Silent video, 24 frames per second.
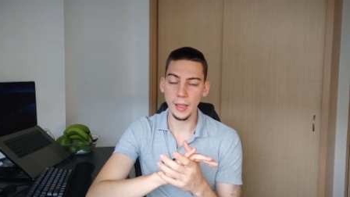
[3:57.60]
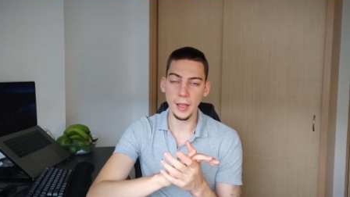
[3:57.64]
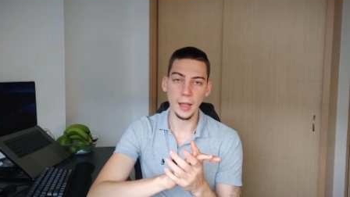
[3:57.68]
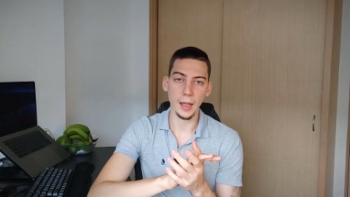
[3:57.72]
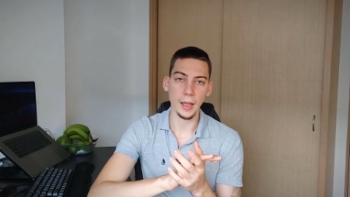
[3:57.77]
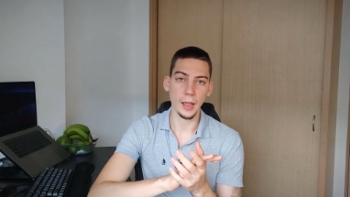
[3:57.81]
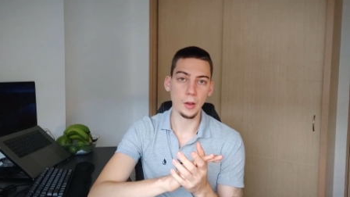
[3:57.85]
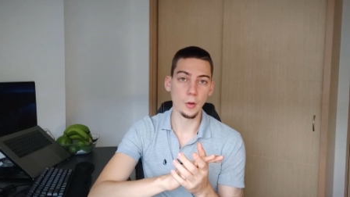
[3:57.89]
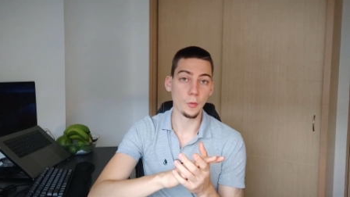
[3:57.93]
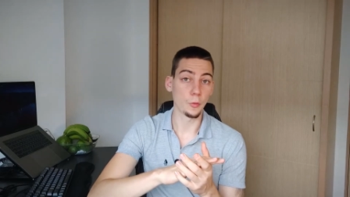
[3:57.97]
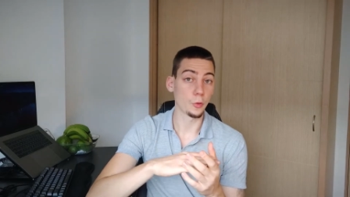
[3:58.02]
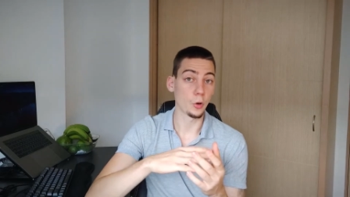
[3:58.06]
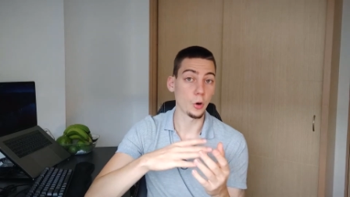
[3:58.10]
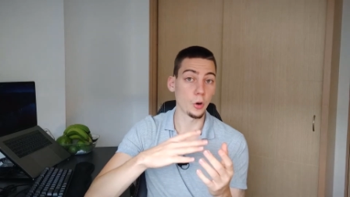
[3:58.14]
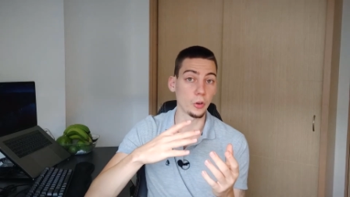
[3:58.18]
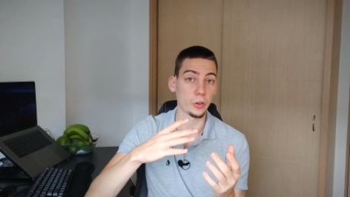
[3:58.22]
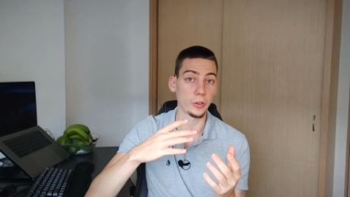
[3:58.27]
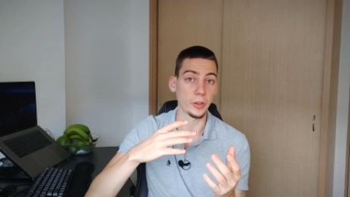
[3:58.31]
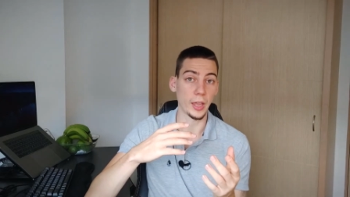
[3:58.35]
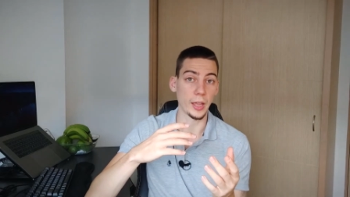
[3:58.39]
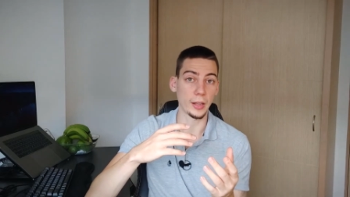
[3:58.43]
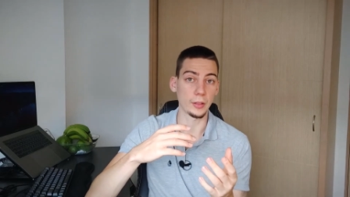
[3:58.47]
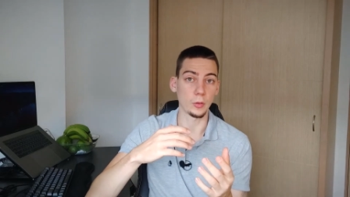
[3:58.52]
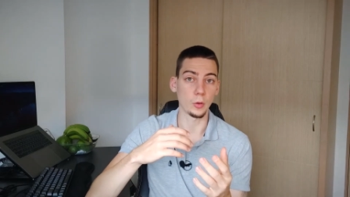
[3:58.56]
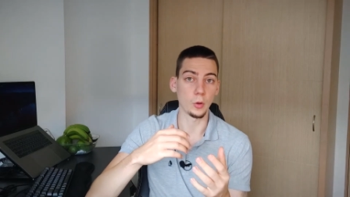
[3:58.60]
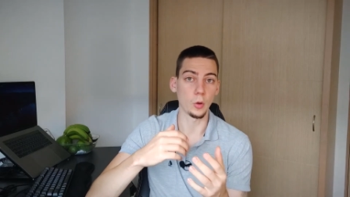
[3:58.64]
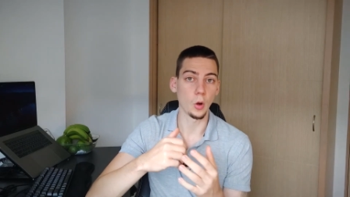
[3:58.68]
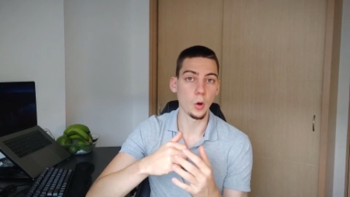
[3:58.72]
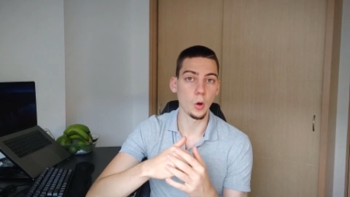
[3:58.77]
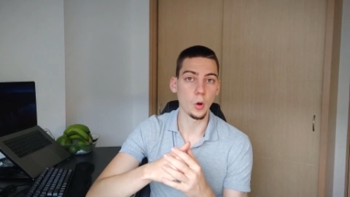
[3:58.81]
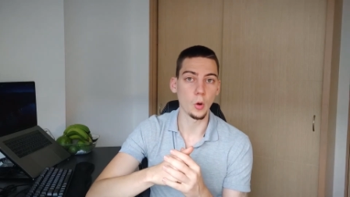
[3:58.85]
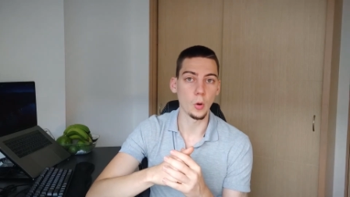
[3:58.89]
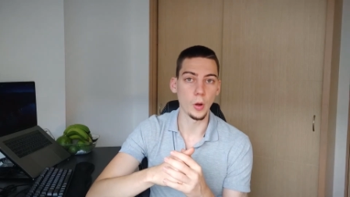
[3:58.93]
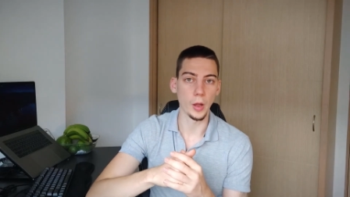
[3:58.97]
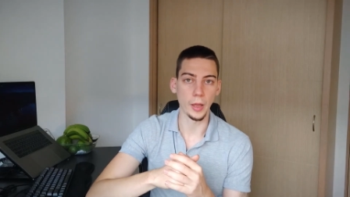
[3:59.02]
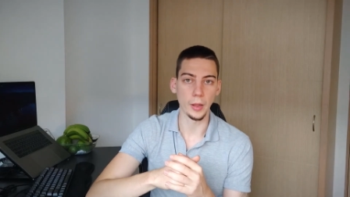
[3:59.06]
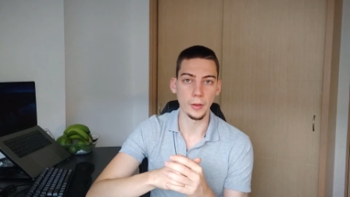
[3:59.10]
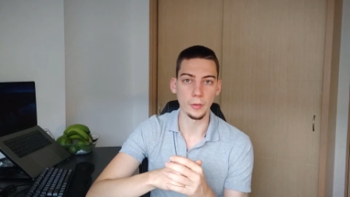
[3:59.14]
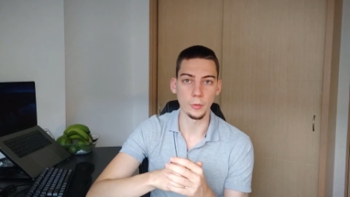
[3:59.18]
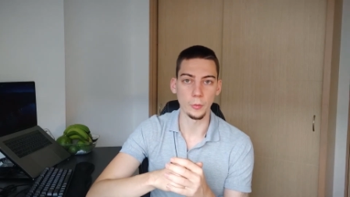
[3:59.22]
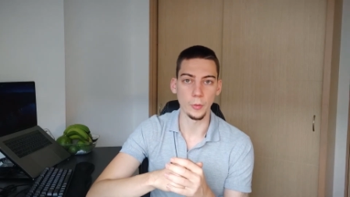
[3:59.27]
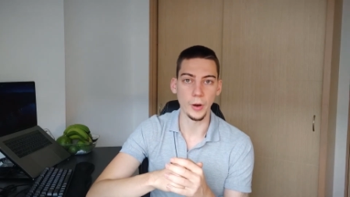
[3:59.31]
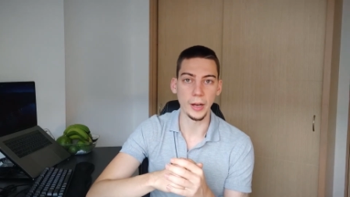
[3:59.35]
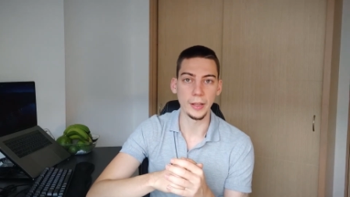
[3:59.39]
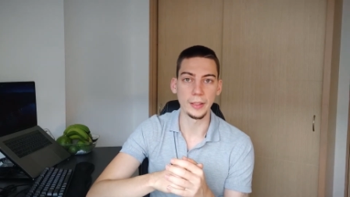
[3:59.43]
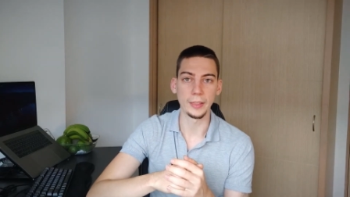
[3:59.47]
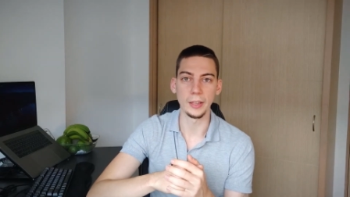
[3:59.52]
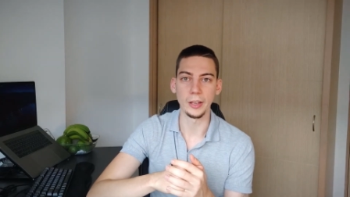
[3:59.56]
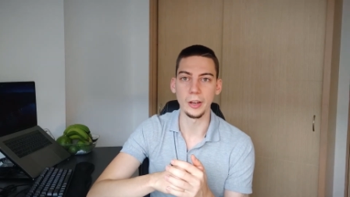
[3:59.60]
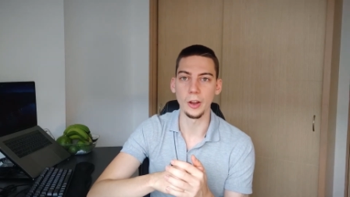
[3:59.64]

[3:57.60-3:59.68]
I of course had to go and write the